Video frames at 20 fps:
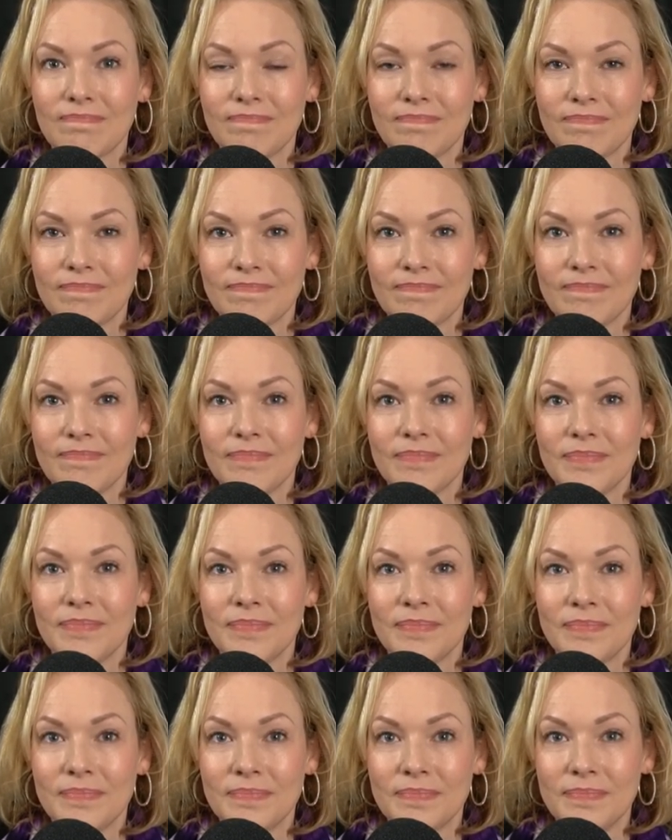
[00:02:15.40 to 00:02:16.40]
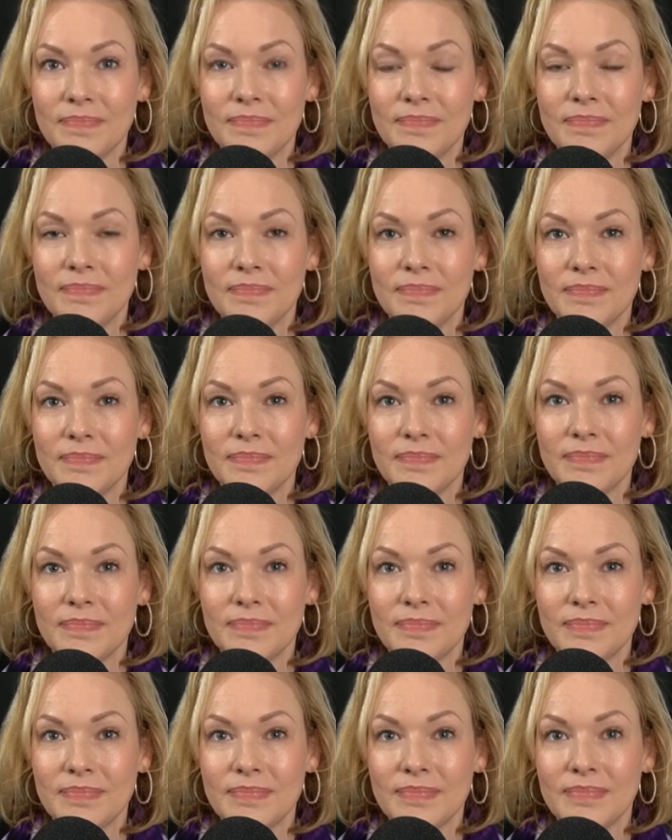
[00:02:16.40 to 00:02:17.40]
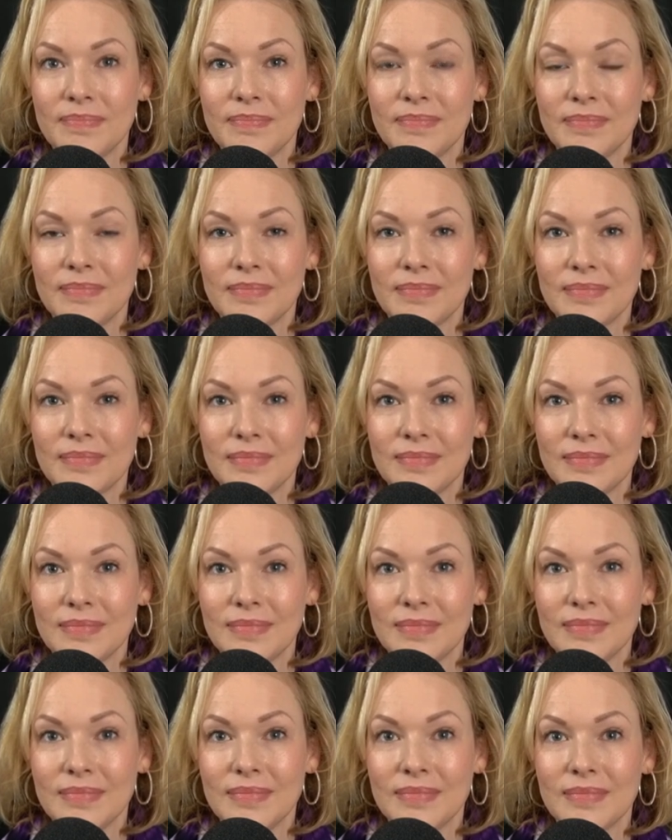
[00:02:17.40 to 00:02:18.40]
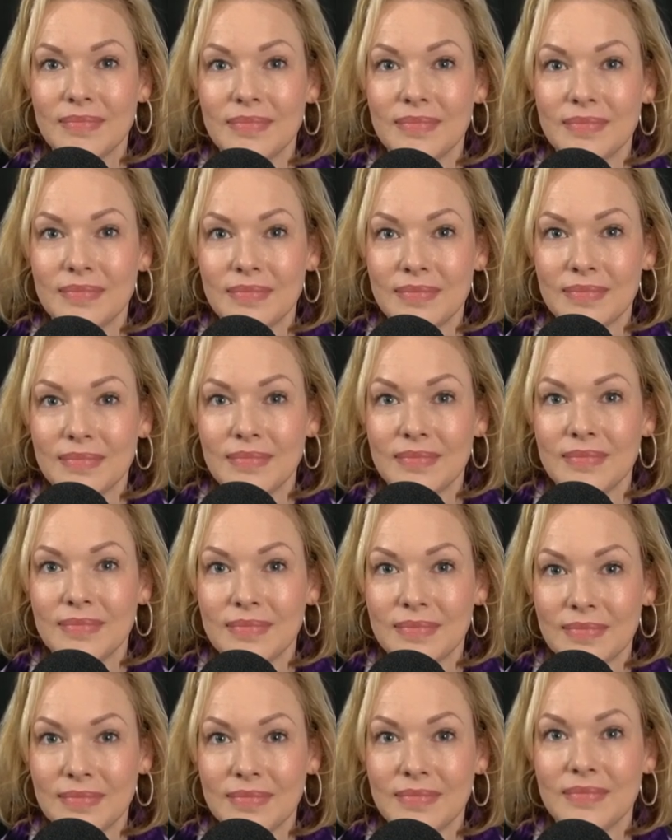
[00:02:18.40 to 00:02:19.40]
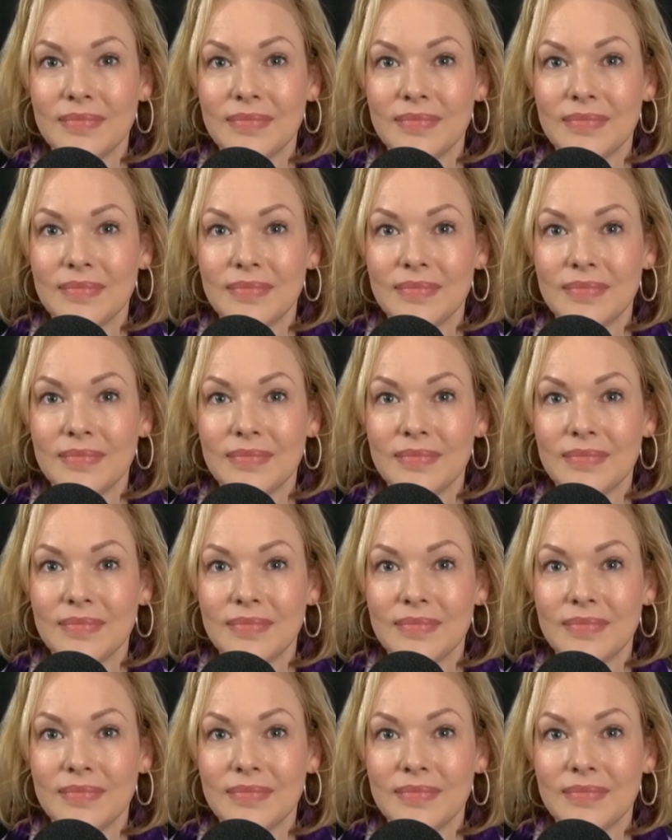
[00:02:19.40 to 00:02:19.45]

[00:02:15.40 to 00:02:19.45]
(silent)